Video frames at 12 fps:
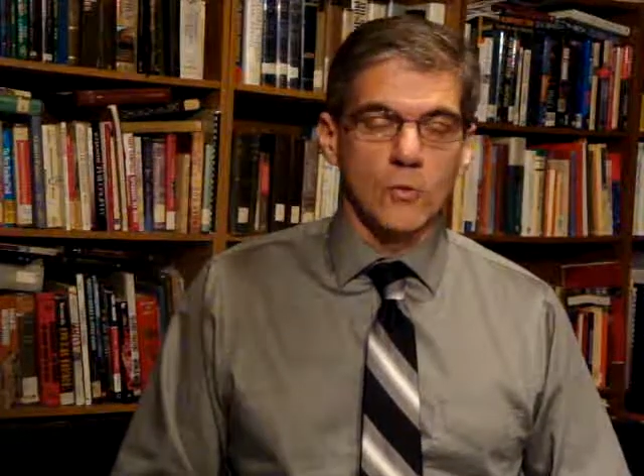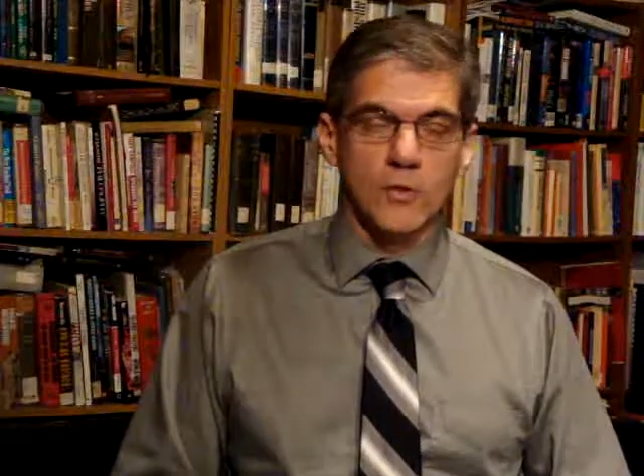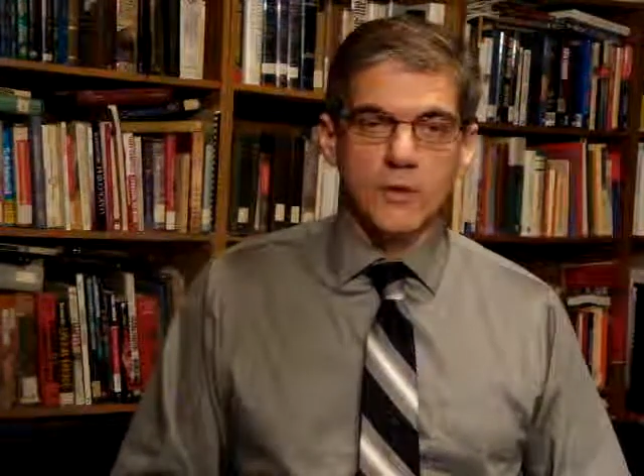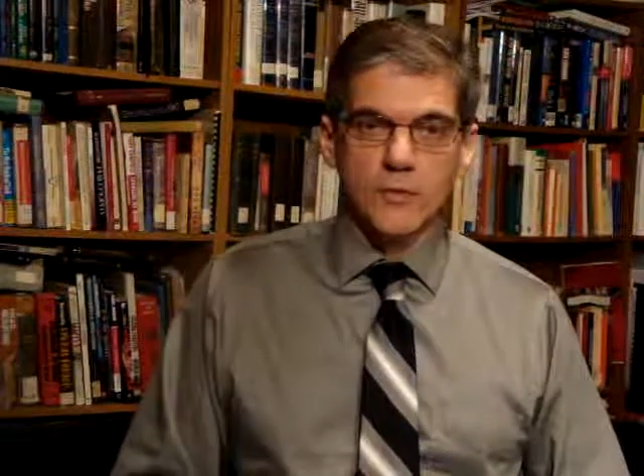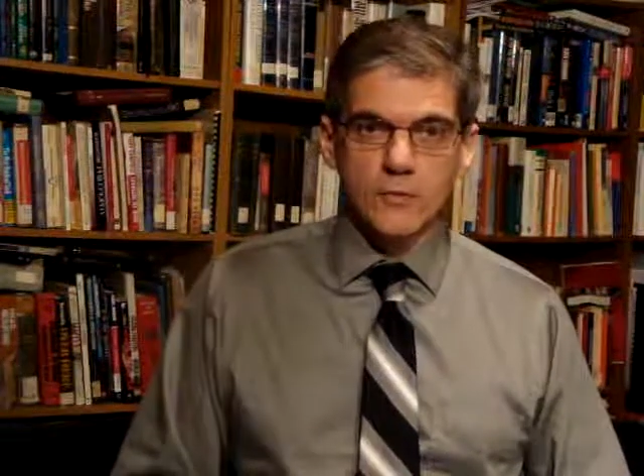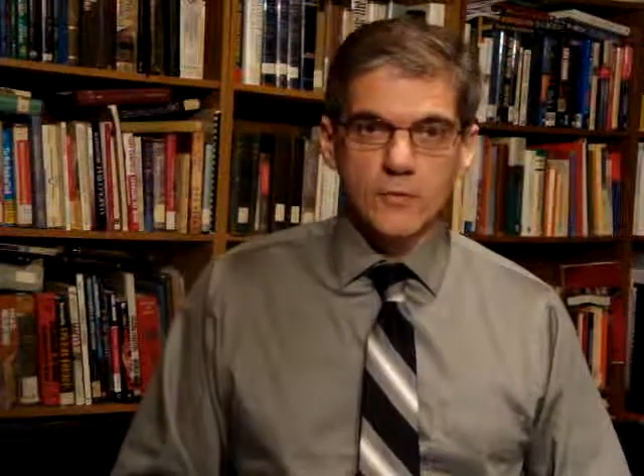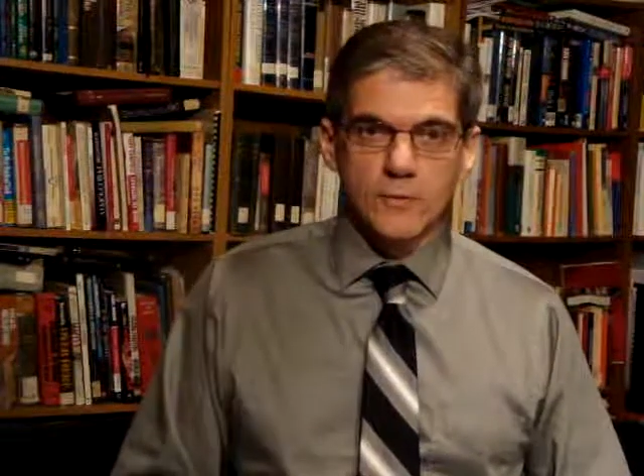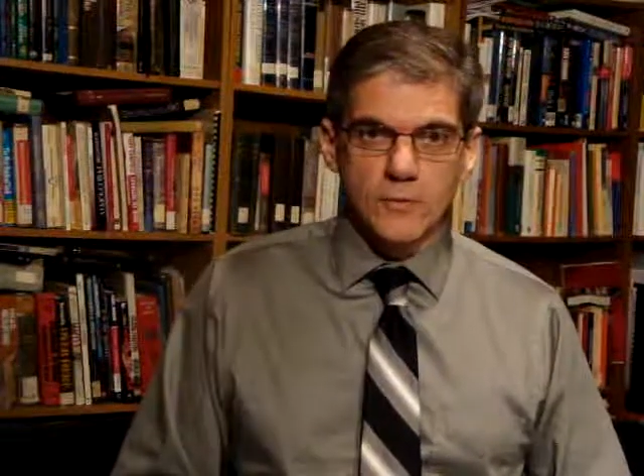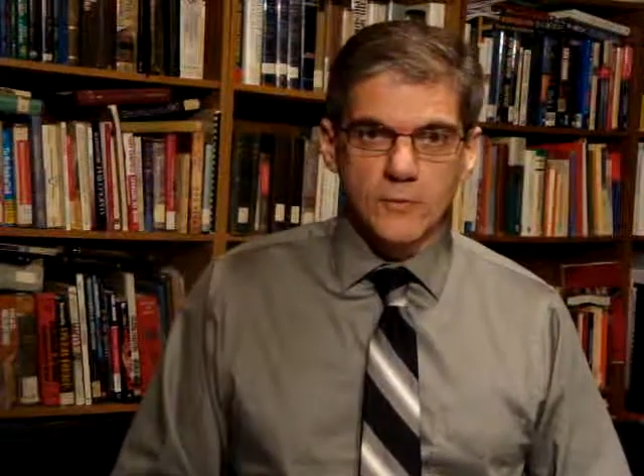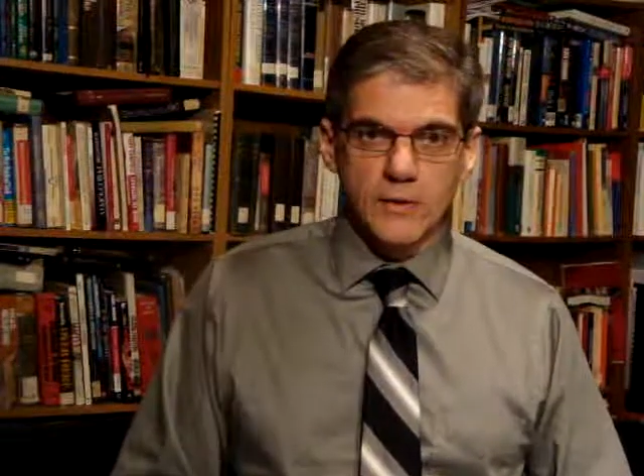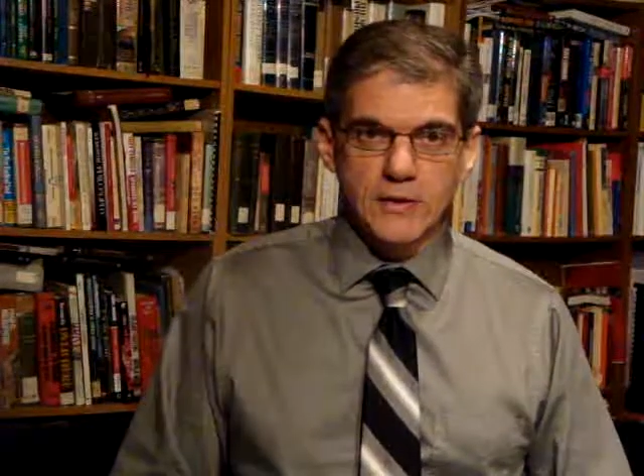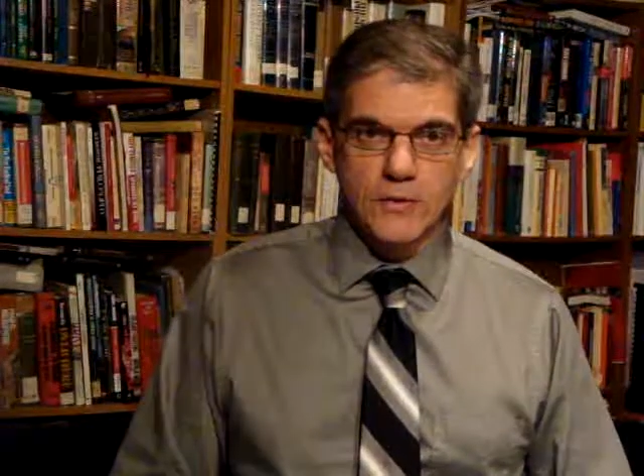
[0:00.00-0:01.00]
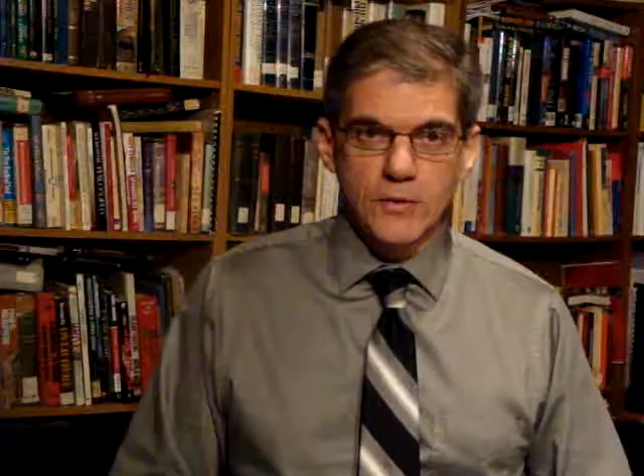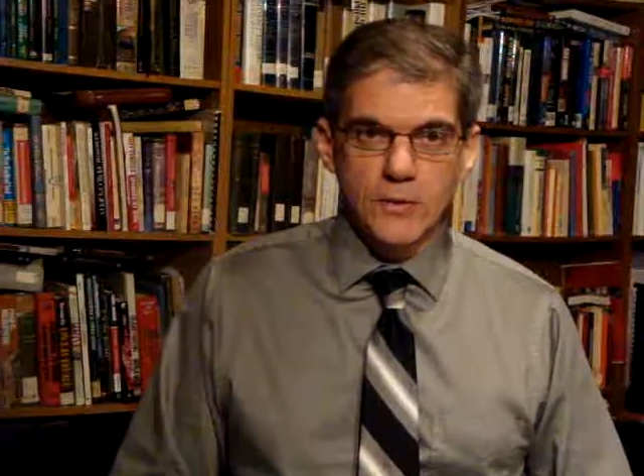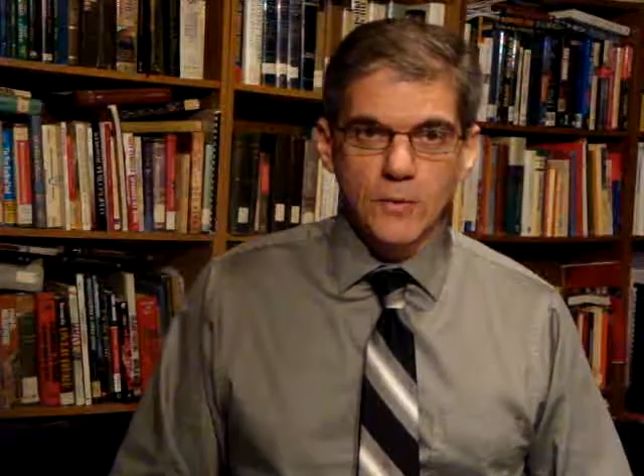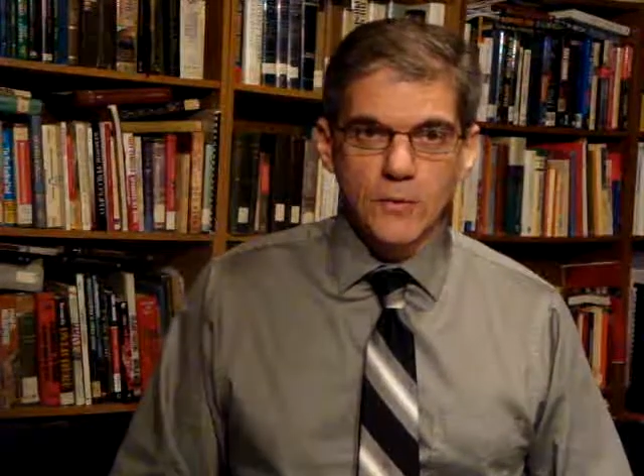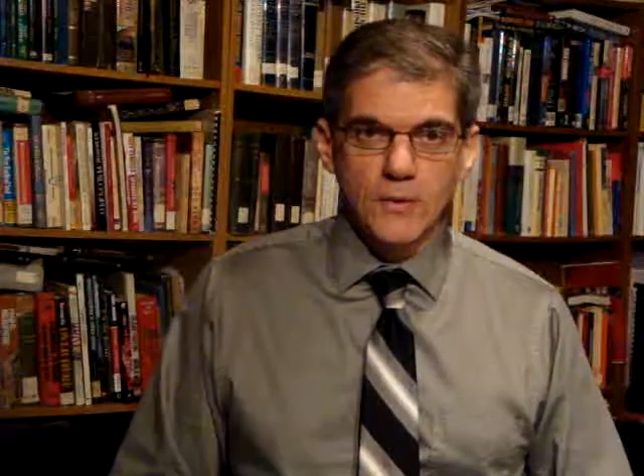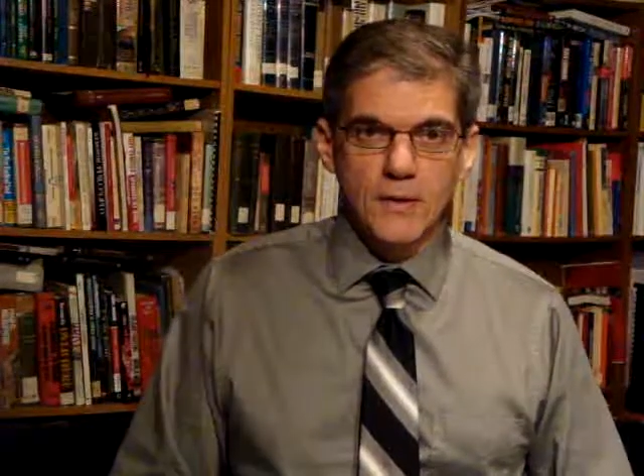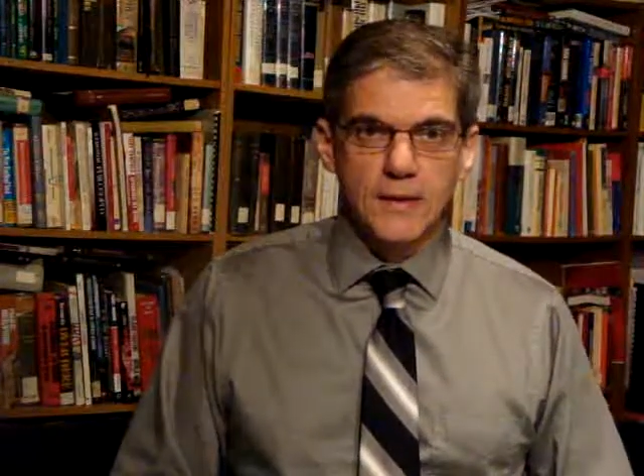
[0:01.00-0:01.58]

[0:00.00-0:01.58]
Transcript: one group can reach the goal.